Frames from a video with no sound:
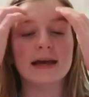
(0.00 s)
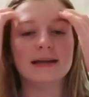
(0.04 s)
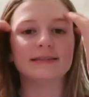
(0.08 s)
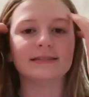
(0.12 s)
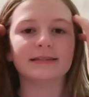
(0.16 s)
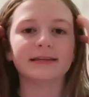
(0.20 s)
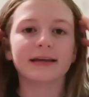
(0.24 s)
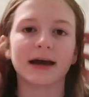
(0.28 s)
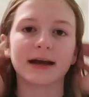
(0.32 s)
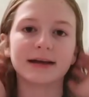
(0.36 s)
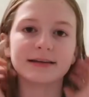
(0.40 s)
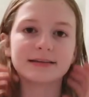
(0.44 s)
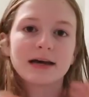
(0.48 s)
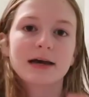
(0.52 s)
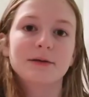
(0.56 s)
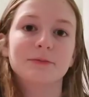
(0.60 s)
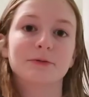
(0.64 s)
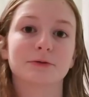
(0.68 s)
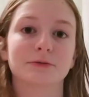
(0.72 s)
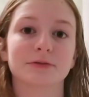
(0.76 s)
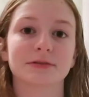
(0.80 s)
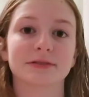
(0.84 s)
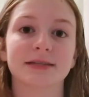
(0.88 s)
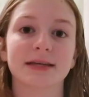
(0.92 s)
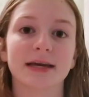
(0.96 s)
It's nighttime.
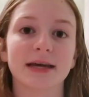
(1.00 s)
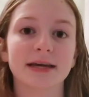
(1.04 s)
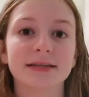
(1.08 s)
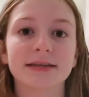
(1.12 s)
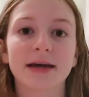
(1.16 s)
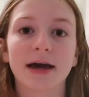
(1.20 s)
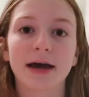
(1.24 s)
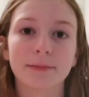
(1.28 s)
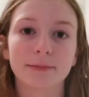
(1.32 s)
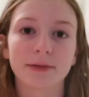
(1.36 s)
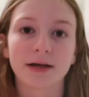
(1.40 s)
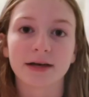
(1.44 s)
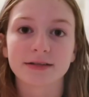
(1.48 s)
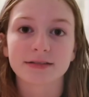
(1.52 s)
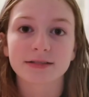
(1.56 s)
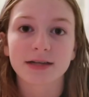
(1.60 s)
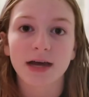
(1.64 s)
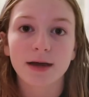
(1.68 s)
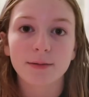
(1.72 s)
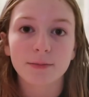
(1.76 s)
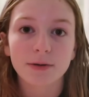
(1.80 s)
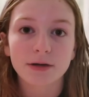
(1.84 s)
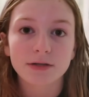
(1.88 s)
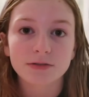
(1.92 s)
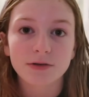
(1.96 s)
It was daytime last
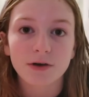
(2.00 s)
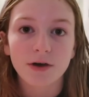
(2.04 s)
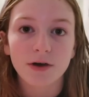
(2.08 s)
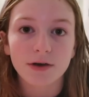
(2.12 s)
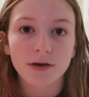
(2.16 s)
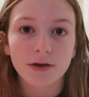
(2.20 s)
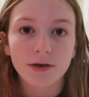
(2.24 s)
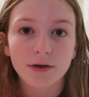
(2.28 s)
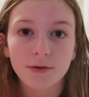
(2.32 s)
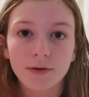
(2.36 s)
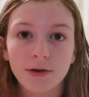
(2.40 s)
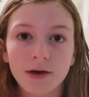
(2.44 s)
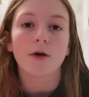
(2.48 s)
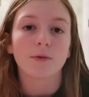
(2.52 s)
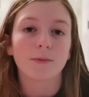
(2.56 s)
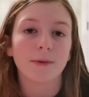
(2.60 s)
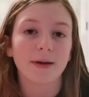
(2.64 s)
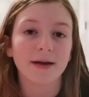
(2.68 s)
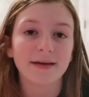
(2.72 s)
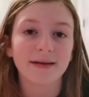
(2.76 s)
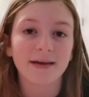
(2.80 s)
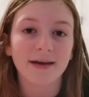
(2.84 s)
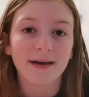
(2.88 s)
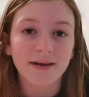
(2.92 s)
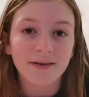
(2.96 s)
time I saw you.
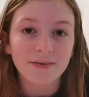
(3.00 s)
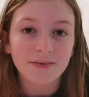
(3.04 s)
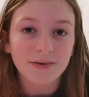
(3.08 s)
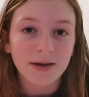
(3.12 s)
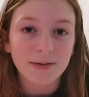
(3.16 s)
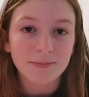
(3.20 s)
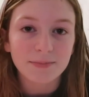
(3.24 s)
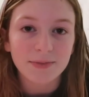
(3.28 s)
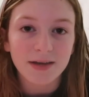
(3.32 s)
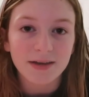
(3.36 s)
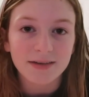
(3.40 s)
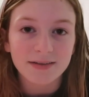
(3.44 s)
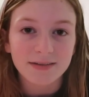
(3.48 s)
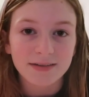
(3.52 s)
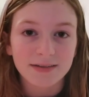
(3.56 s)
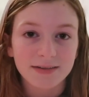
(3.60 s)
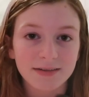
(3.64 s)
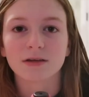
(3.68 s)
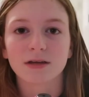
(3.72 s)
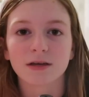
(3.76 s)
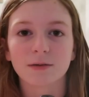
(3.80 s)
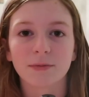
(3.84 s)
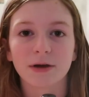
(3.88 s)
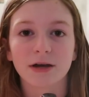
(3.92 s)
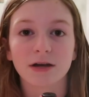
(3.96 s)
Right now, I'm gonna
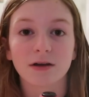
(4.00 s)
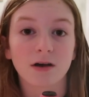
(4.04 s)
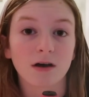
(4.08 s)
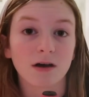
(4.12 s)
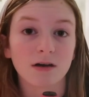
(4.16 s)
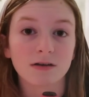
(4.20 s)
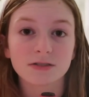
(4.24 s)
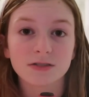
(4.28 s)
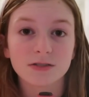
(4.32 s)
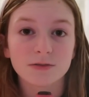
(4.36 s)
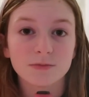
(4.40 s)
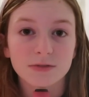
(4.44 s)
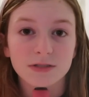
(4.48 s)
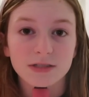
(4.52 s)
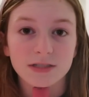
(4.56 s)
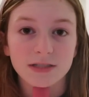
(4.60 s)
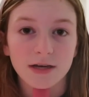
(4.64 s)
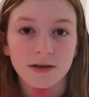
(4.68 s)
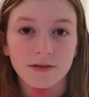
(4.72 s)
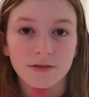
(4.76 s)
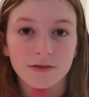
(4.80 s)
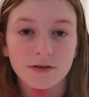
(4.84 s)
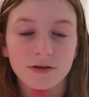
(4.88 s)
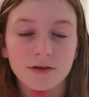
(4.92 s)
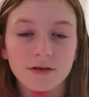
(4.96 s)
get my costumes
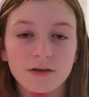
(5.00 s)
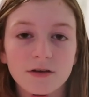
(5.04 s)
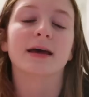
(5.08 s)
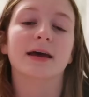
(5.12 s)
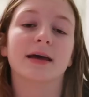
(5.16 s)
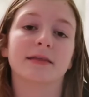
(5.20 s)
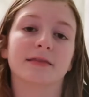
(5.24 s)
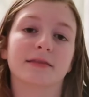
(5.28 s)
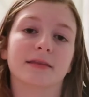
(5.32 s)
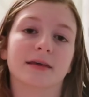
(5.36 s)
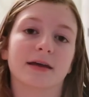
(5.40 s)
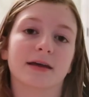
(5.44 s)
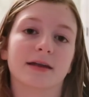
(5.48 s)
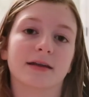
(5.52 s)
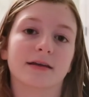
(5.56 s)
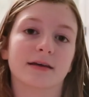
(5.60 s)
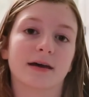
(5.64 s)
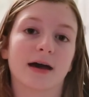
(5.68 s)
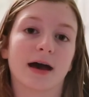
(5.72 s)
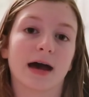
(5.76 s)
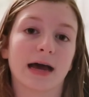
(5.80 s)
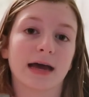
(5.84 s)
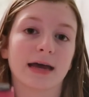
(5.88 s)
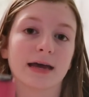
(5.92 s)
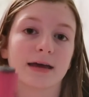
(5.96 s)
together and then
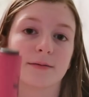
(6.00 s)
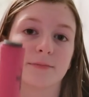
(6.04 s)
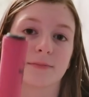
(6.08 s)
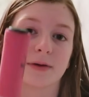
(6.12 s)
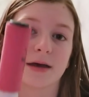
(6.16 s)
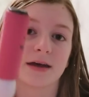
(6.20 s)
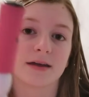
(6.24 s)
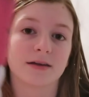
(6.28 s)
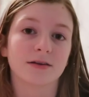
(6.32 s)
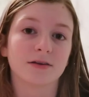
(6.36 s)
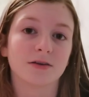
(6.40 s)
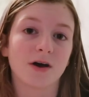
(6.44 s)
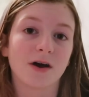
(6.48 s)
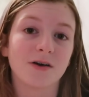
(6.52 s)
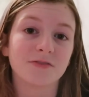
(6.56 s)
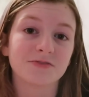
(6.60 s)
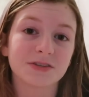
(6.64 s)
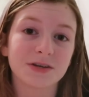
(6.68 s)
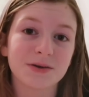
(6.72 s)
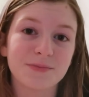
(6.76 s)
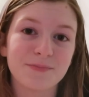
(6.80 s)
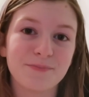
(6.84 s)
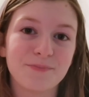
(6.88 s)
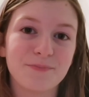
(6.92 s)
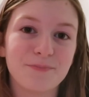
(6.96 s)
I am heading off
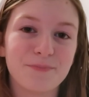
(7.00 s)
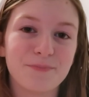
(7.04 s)
to